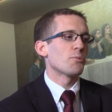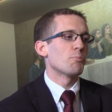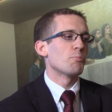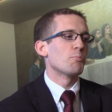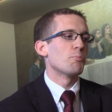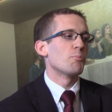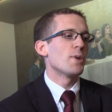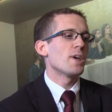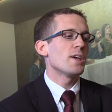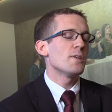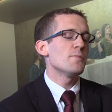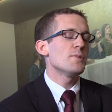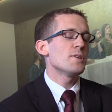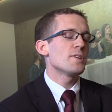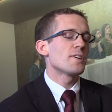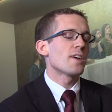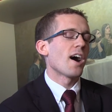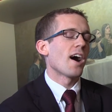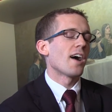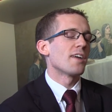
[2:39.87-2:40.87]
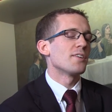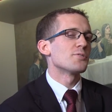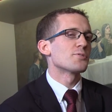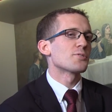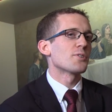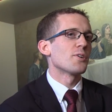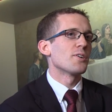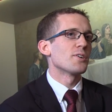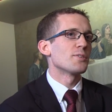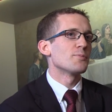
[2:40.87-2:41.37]
maybe God is
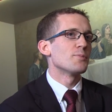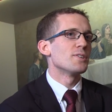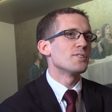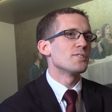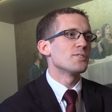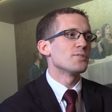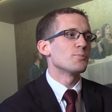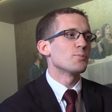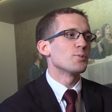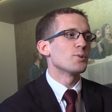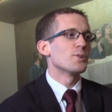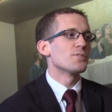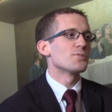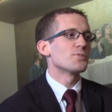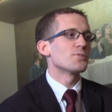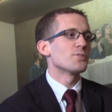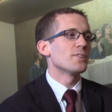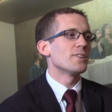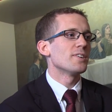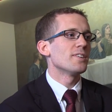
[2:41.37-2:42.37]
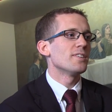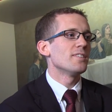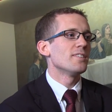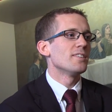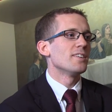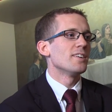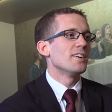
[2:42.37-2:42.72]
calling me to the priesthood,